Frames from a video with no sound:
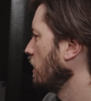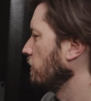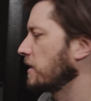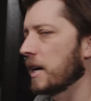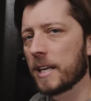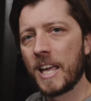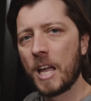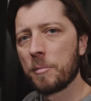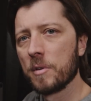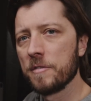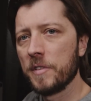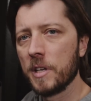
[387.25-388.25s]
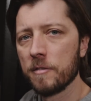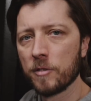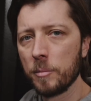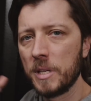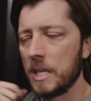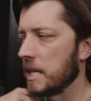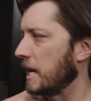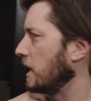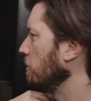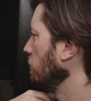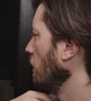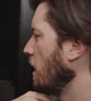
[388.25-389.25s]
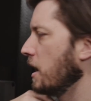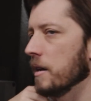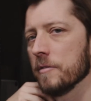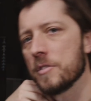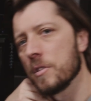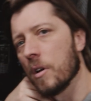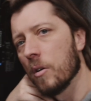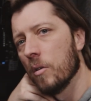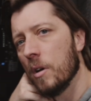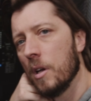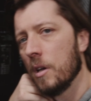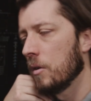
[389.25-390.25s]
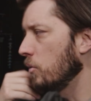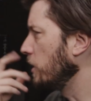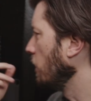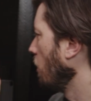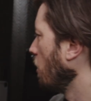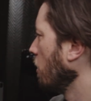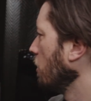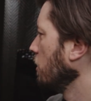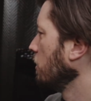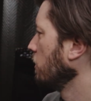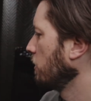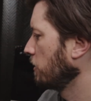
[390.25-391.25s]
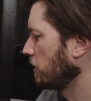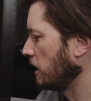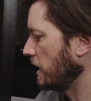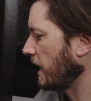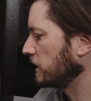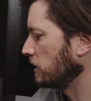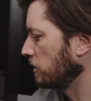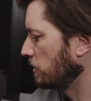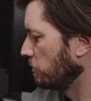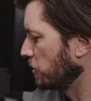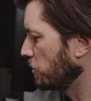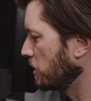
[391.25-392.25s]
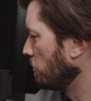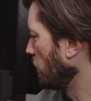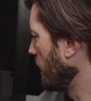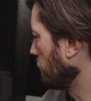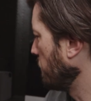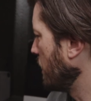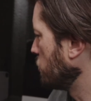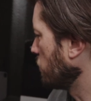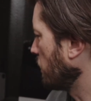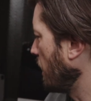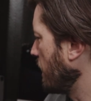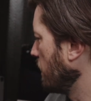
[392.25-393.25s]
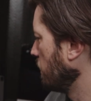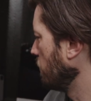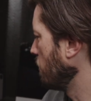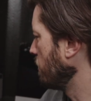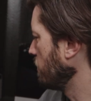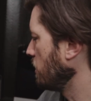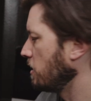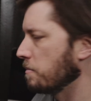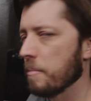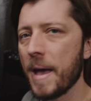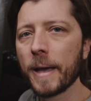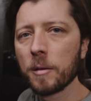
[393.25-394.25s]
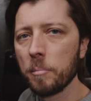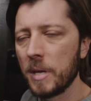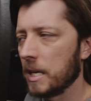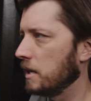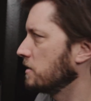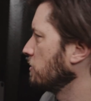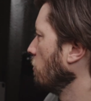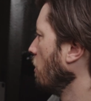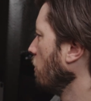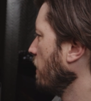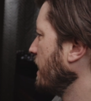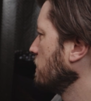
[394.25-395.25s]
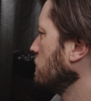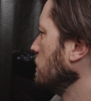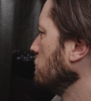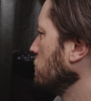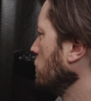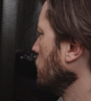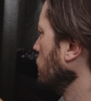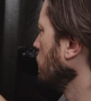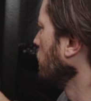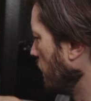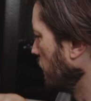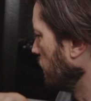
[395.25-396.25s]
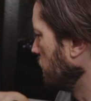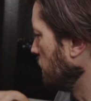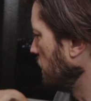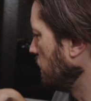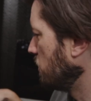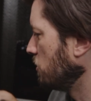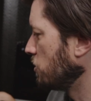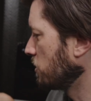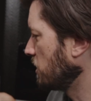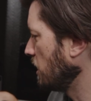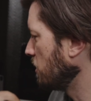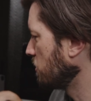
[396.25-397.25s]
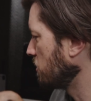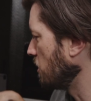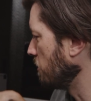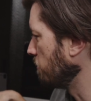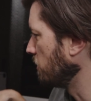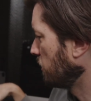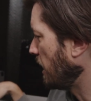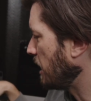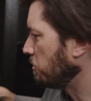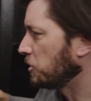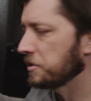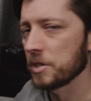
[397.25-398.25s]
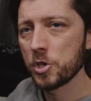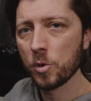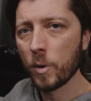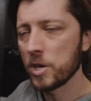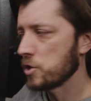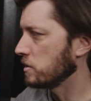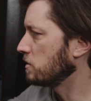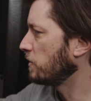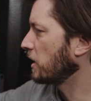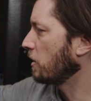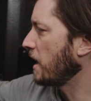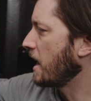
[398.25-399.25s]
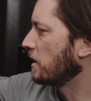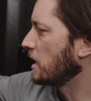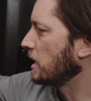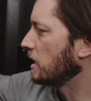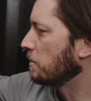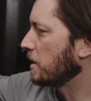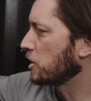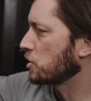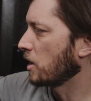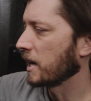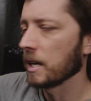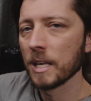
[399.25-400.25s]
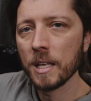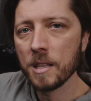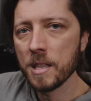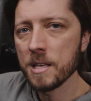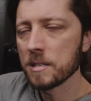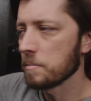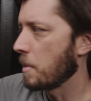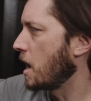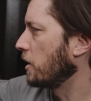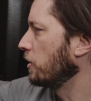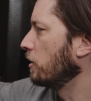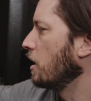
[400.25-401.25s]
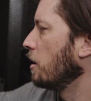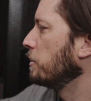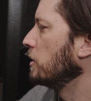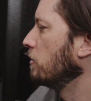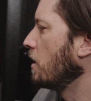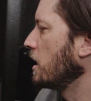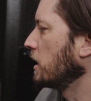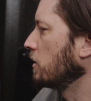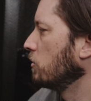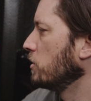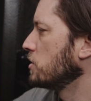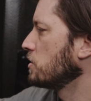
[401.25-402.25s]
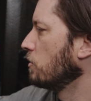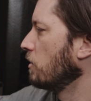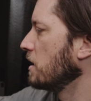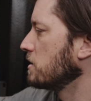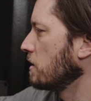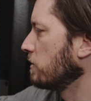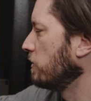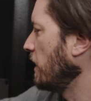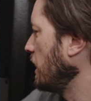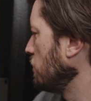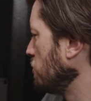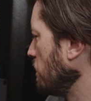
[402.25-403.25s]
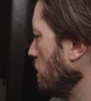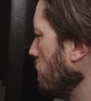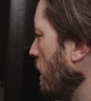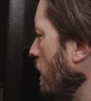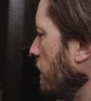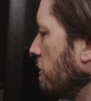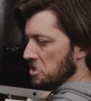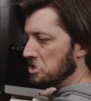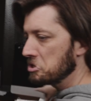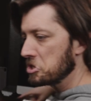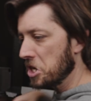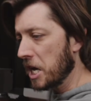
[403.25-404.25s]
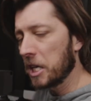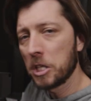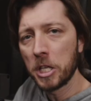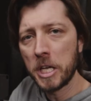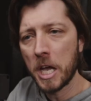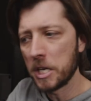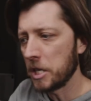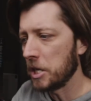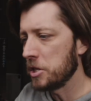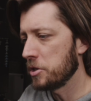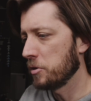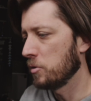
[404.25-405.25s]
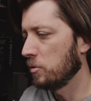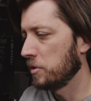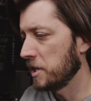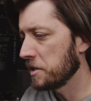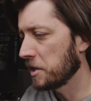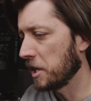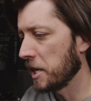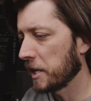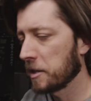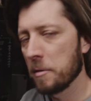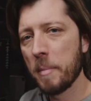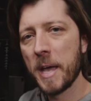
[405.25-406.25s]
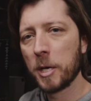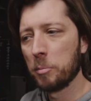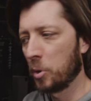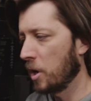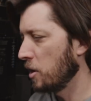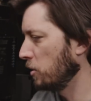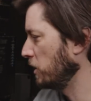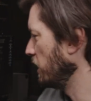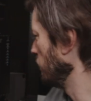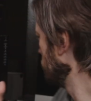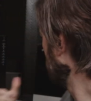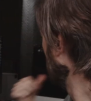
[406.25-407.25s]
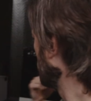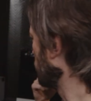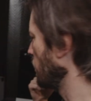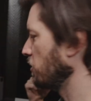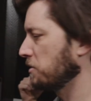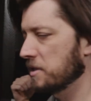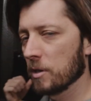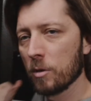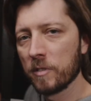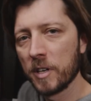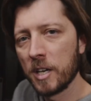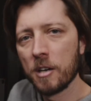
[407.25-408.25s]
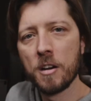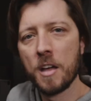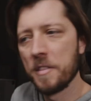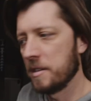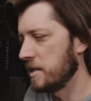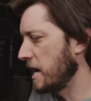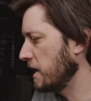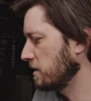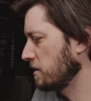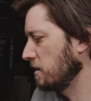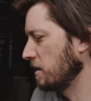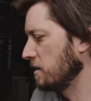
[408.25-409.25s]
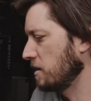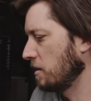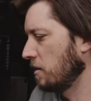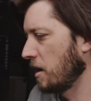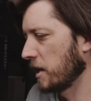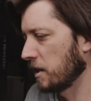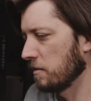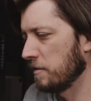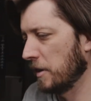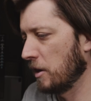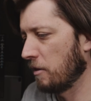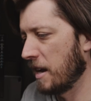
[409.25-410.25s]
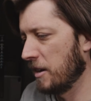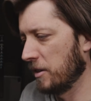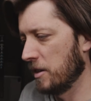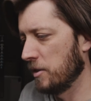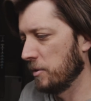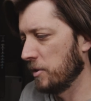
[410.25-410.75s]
I've got camera feed from Ecamm Live, so we are connected between the Blackmagic and the Mac Mini, so all that seems good. I need to just get some cable situations figured out, and I need to make sure I can get this monitor up and running, which runs off of HDMI. And sadly, I need to disconnect the Mac Pro, and it's gonna go sit over here on the desk until I can figure out a new